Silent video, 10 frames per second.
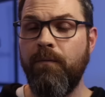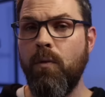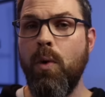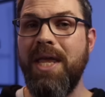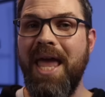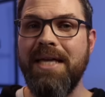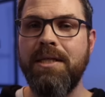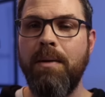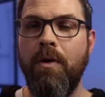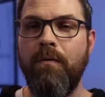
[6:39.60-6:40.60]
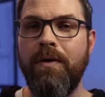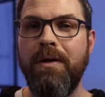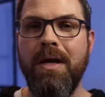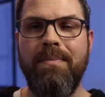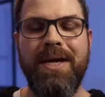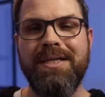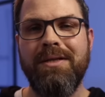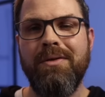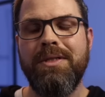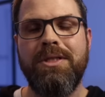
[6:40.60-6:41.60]
for when guests come over because it
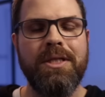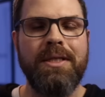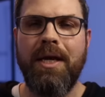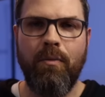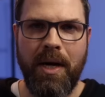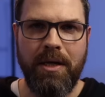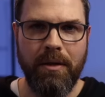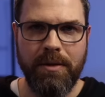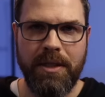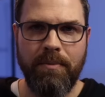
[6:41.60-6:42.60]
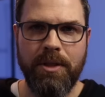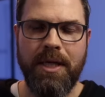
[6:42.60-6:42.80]
looks just like a regular dimmer